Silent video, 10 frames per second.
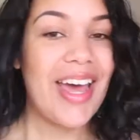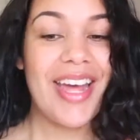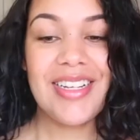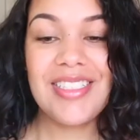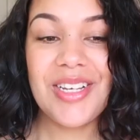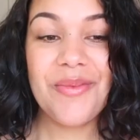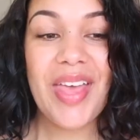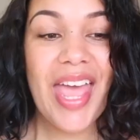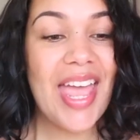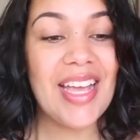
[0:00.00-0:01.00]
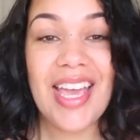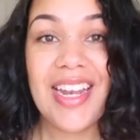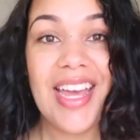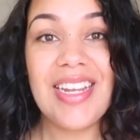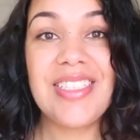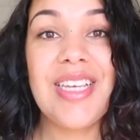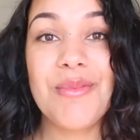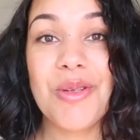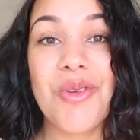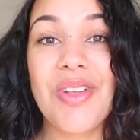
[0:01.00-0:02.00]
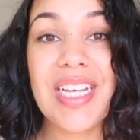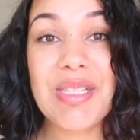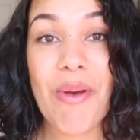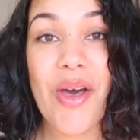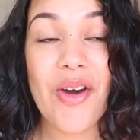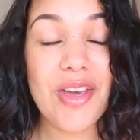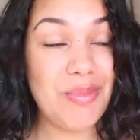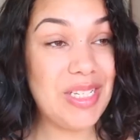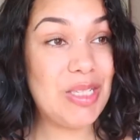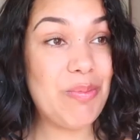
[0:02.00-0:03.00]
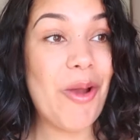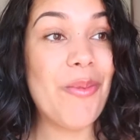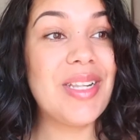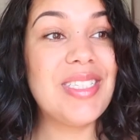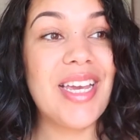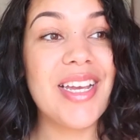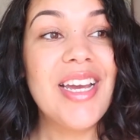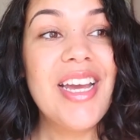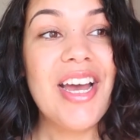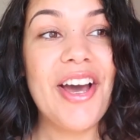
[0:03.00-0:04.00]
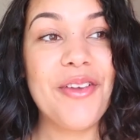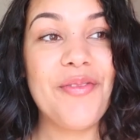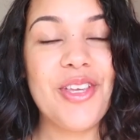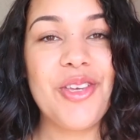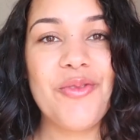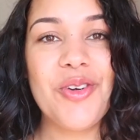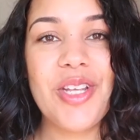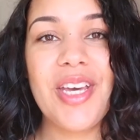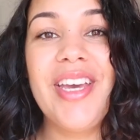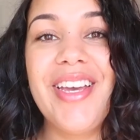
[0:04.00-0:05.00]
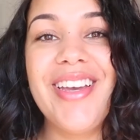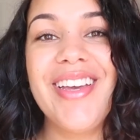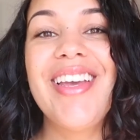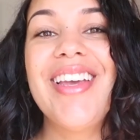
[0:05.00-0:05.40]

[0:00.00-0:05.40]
and um, again any tips I'm not an expert I am experimenting I think you've got to